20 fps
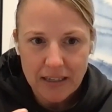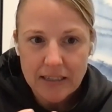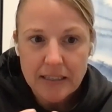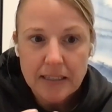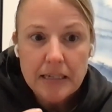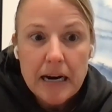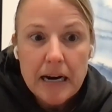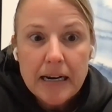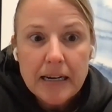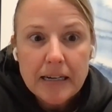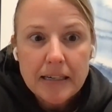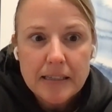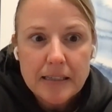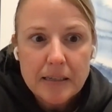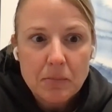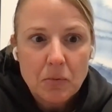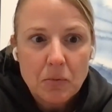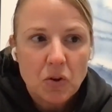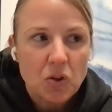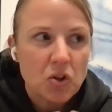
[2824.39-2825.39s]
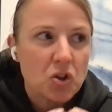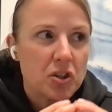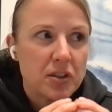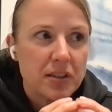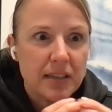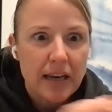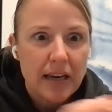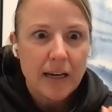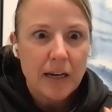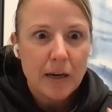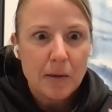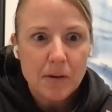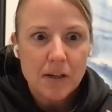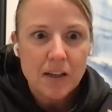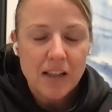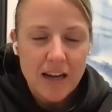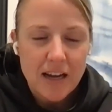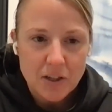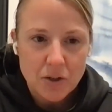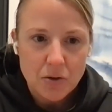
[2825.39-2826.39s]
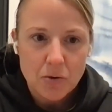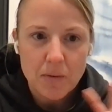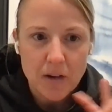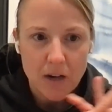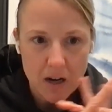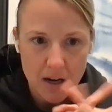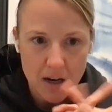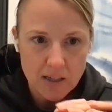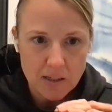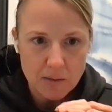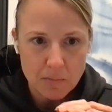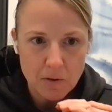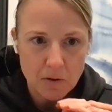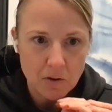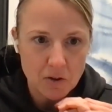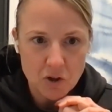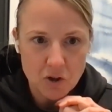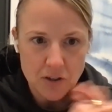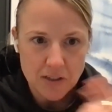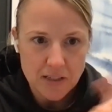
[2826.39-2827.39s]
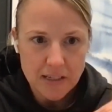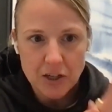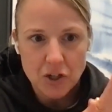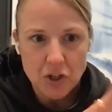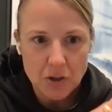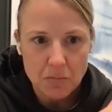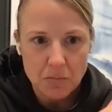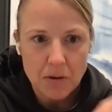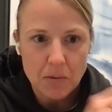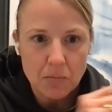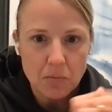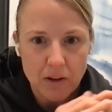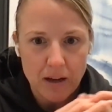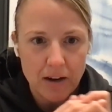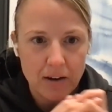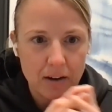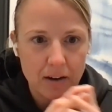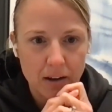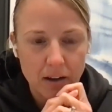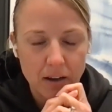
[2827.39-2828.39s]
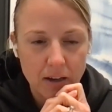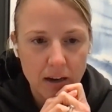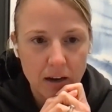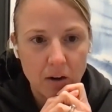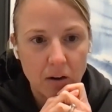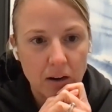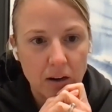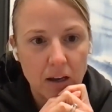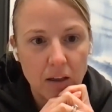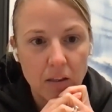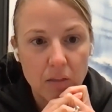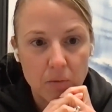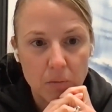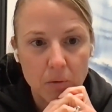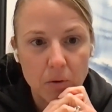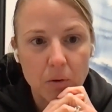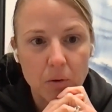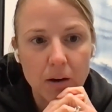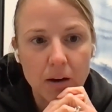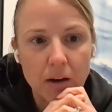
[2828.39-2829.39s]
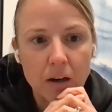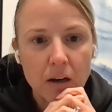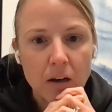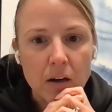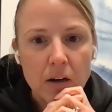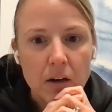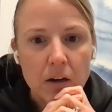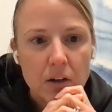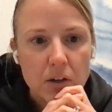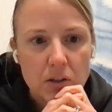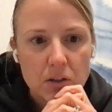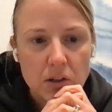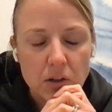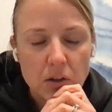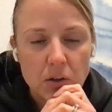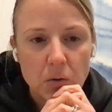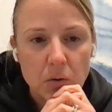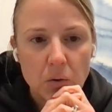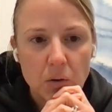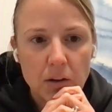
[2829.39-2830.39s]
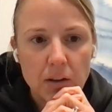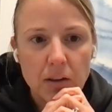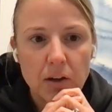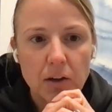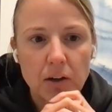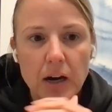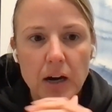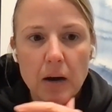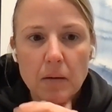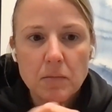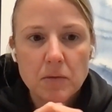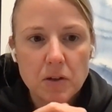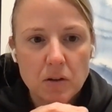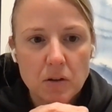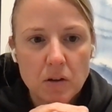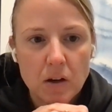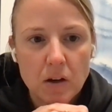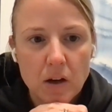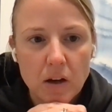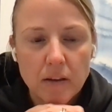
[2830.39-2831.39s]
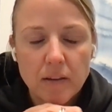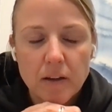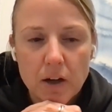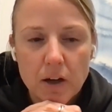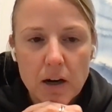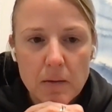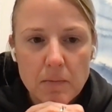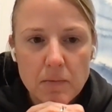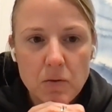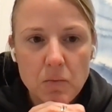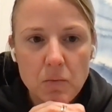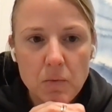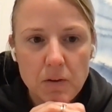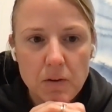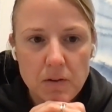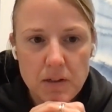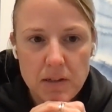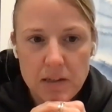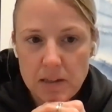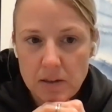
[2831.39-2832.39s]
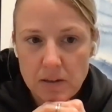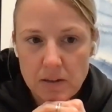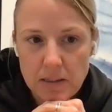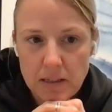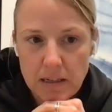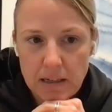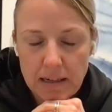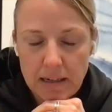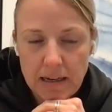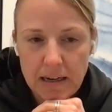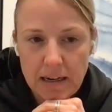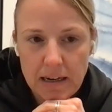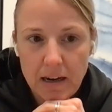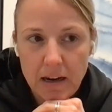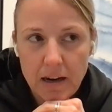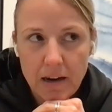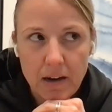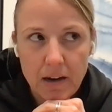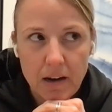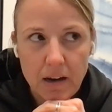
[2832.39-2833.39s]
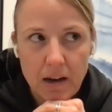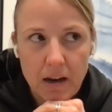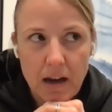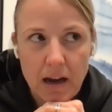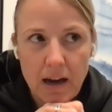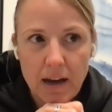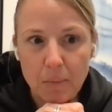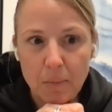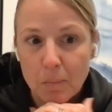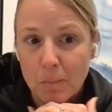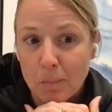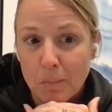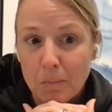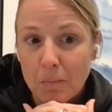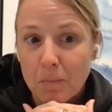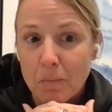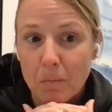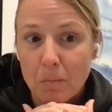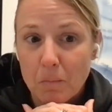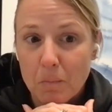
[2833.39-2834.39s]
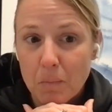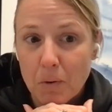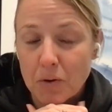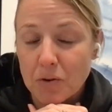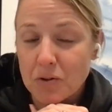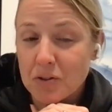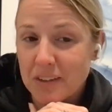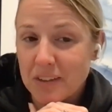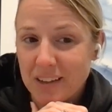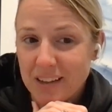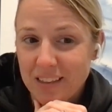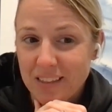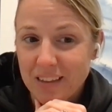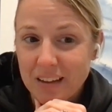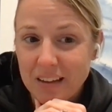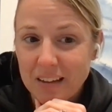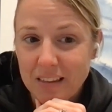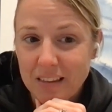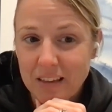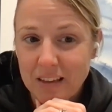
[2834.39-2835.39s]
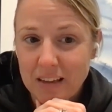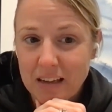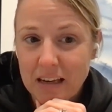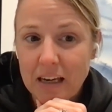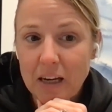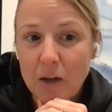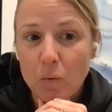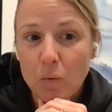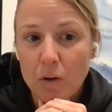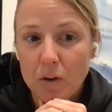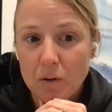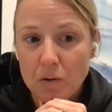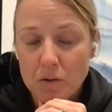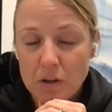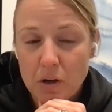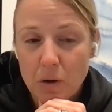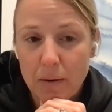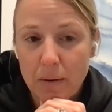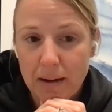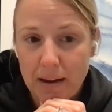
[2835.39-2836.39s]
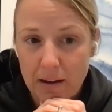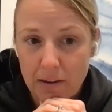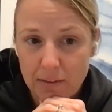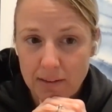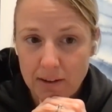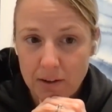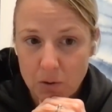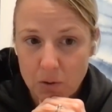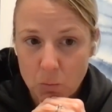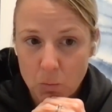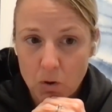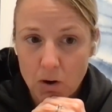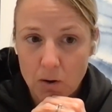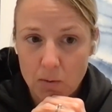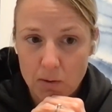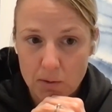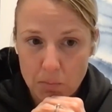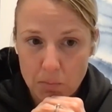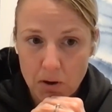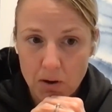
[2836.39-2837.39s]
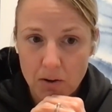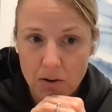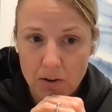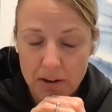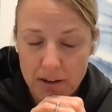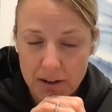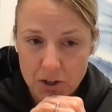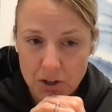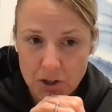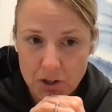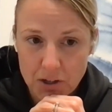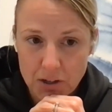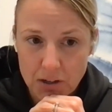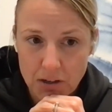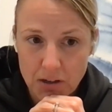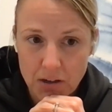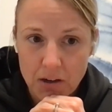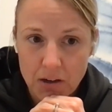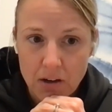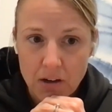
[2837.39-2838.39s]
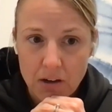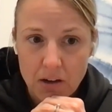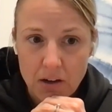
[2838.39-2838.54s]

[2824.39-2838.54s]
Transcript: Like it's not as simple as just setting up a classroom in a hospital and just teaching people how to get through it. So there comes a real skill set. And I personally think that anyone who's going out there to work with partner nation